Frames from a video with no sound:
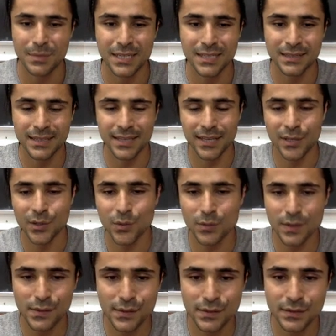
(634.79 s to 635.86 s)
meaning that you don't
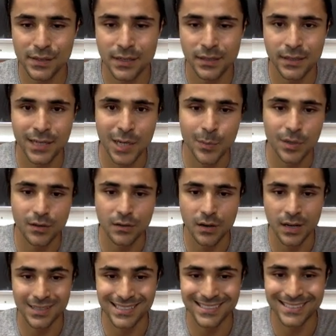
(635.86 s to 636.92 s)
necessarily come
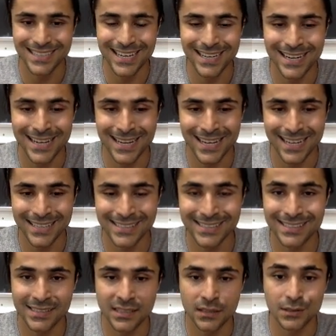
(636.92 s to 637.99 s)
across DNA as a
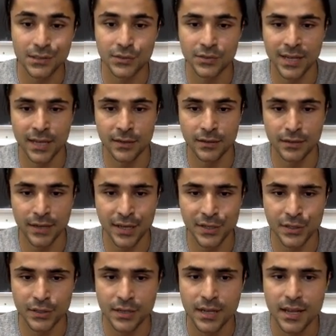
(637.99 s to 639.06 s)
single strand in
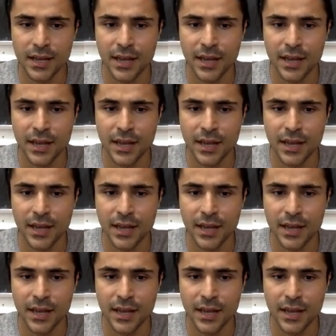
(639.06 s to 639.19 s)
nature.